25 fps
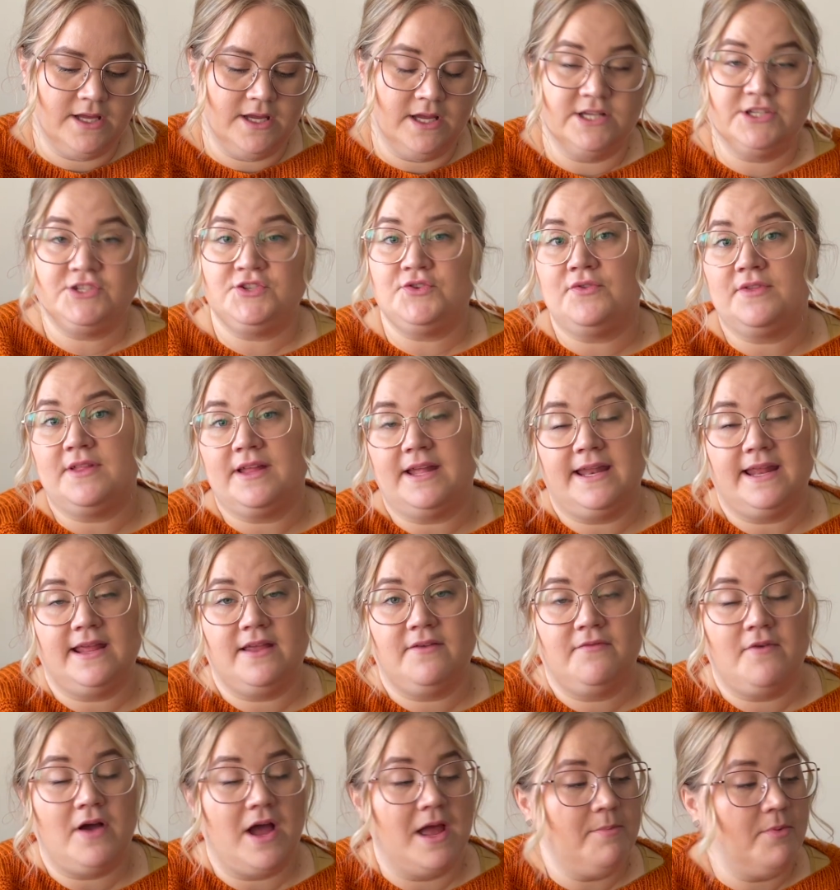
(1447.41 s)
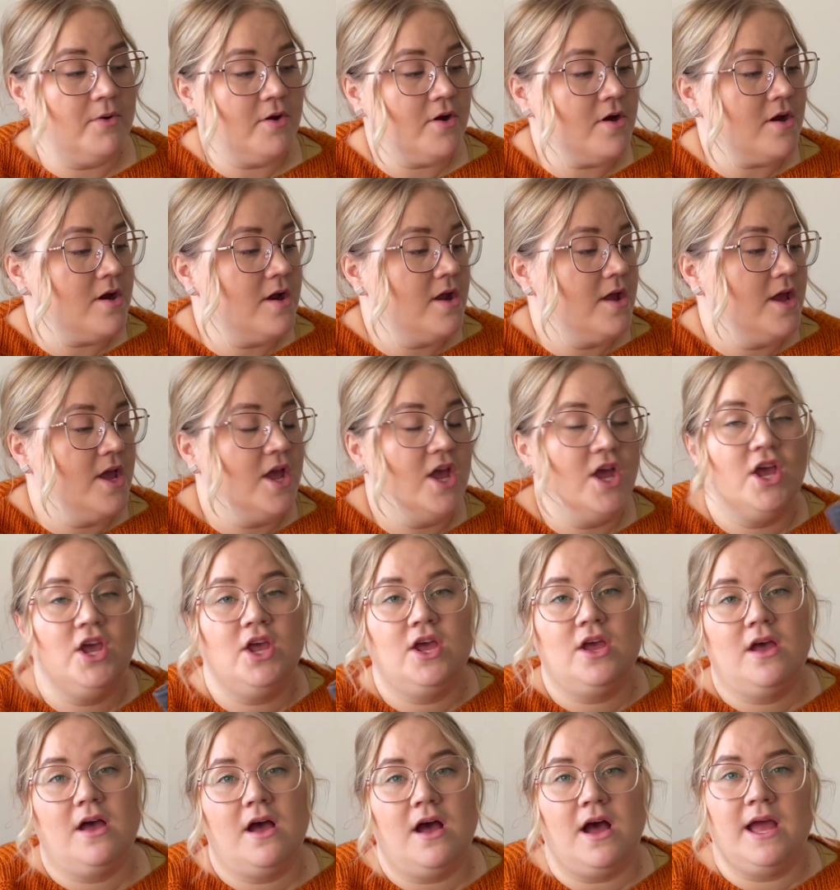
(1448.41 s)
synthetic fiber,
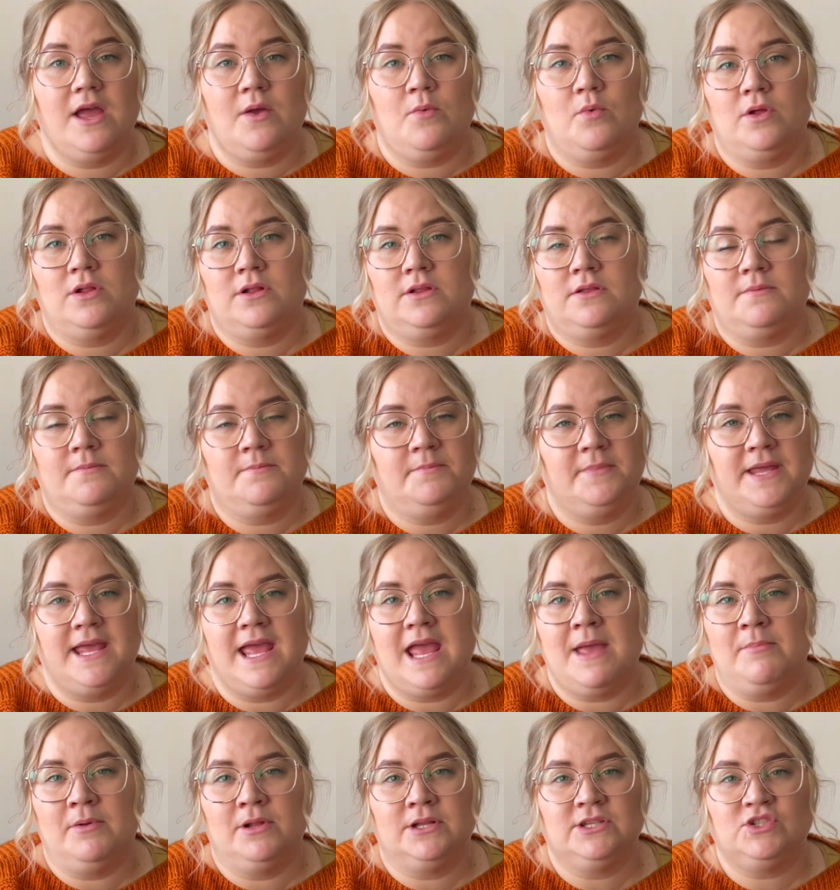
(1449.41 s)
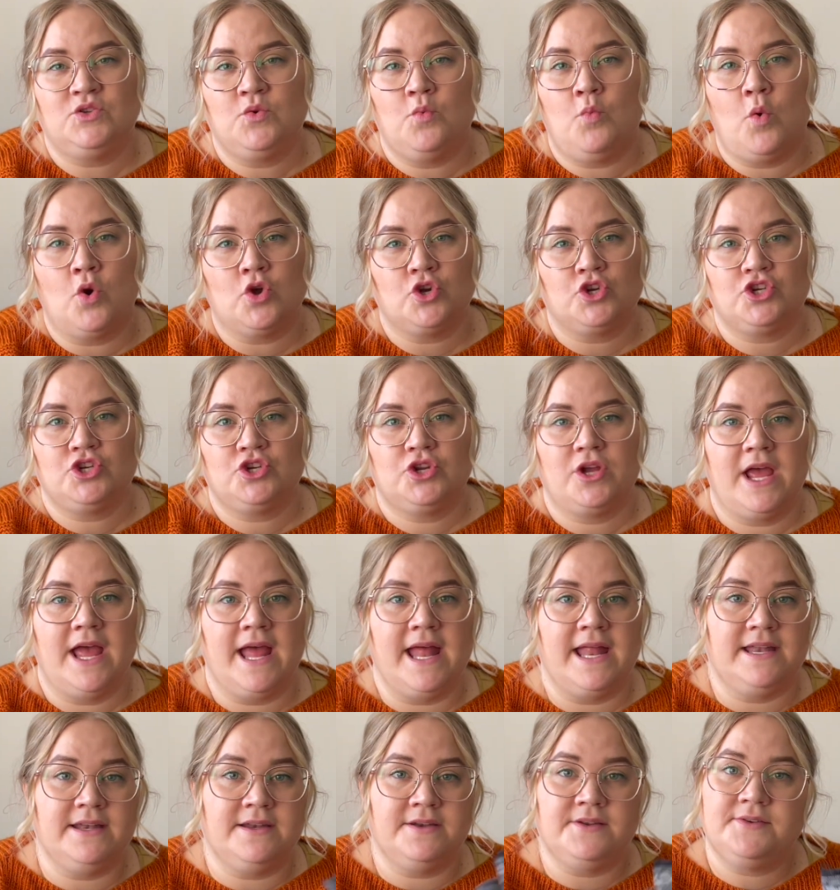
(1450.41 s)
I will be able to wash
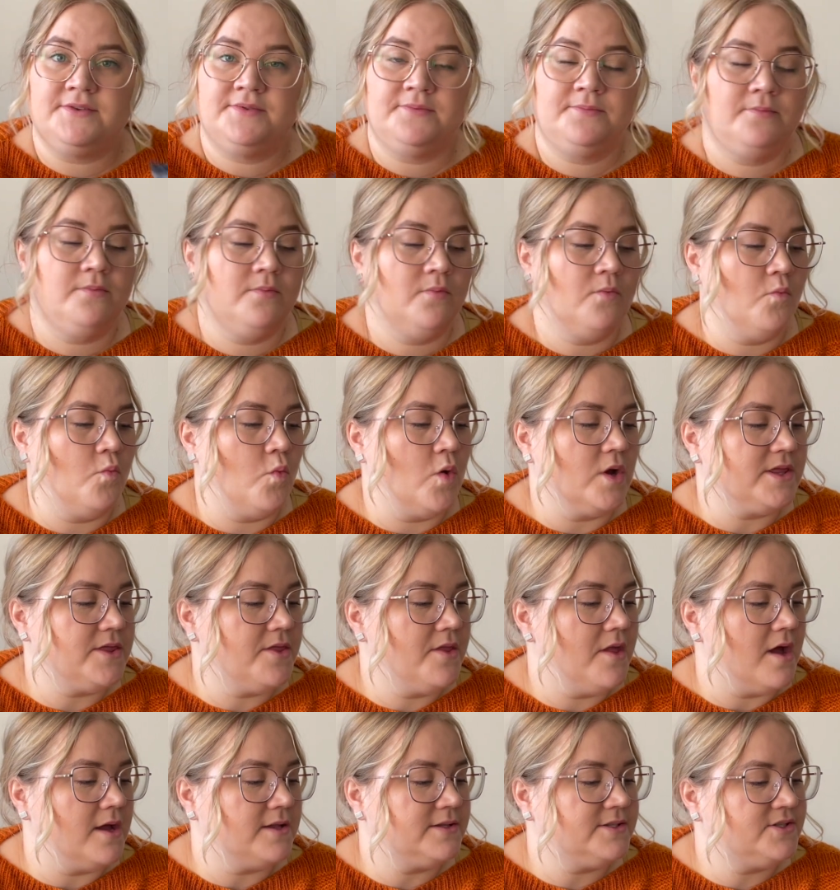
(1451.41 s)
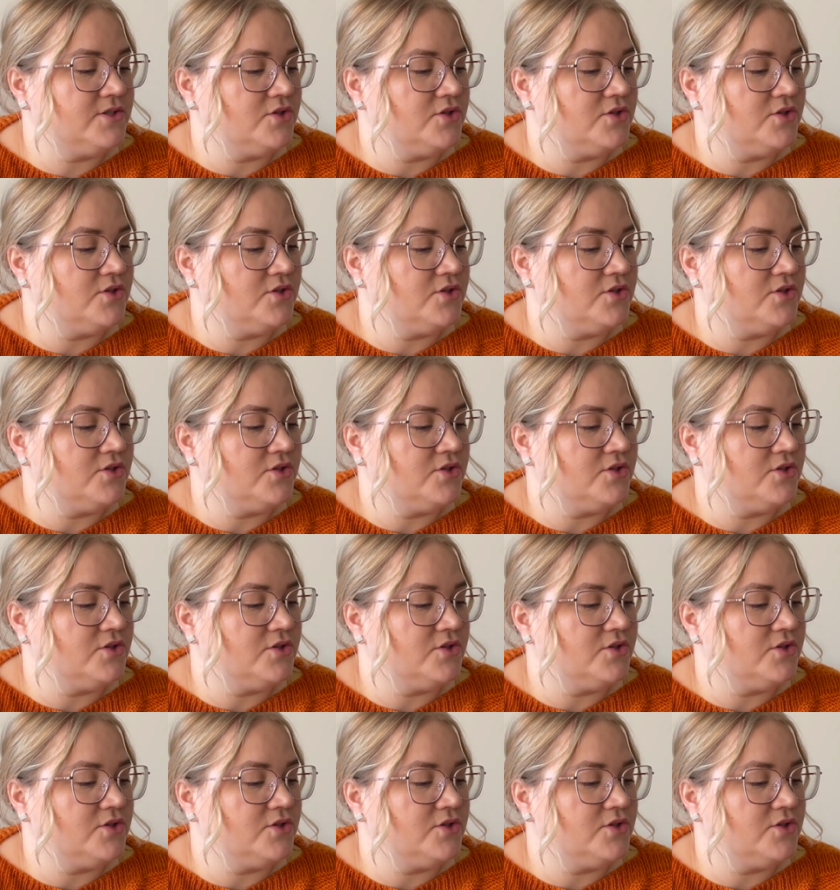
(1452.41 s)
and whatnot.